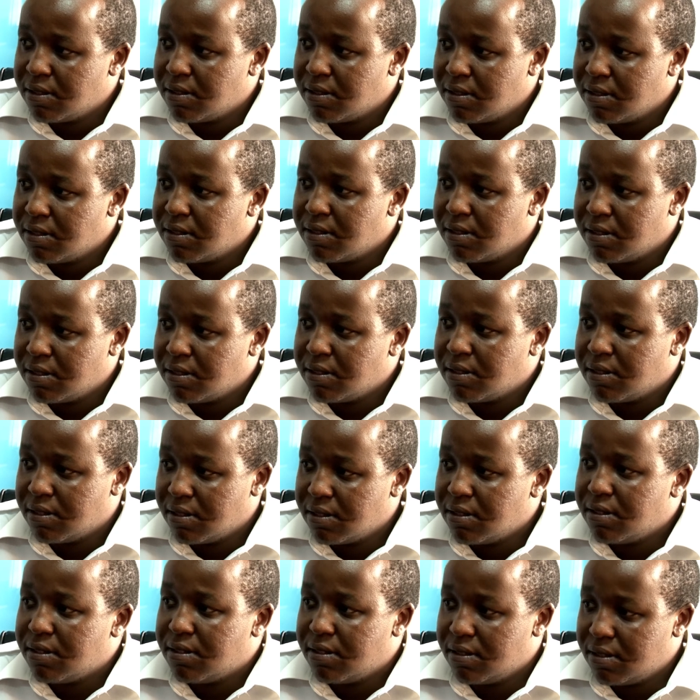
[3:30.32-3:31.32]
And so what we're
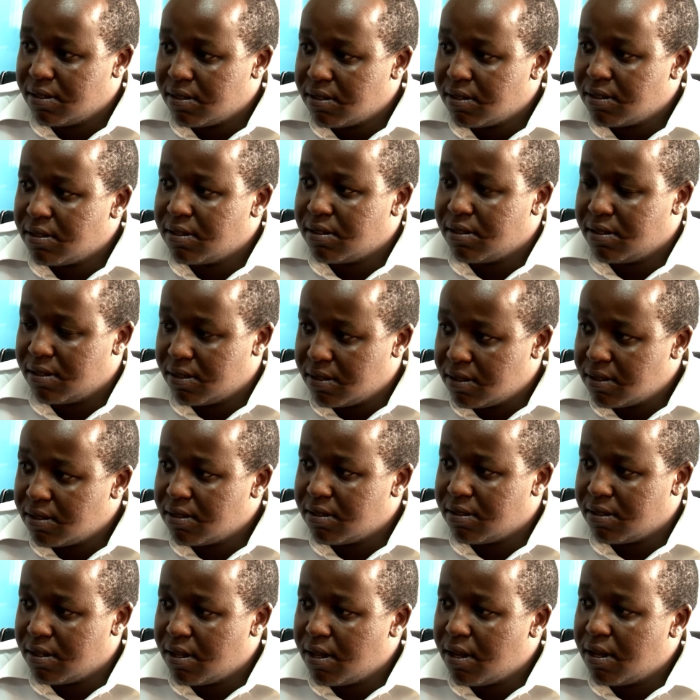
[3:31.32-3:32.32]
looking at is
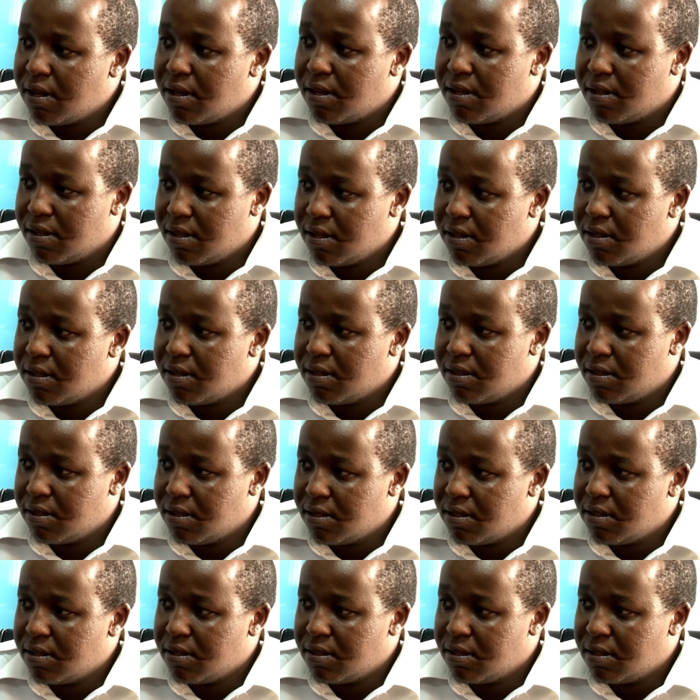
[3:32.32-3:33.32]
that stability of
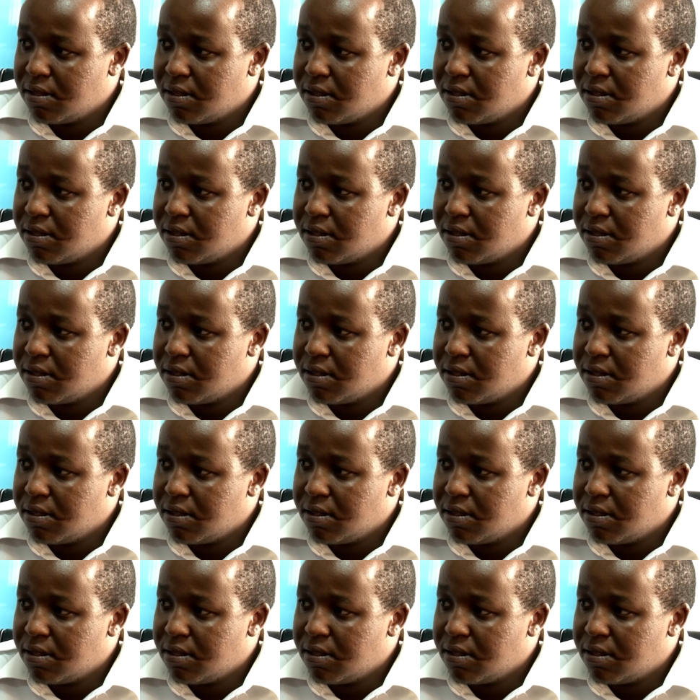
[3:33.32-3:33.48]
income.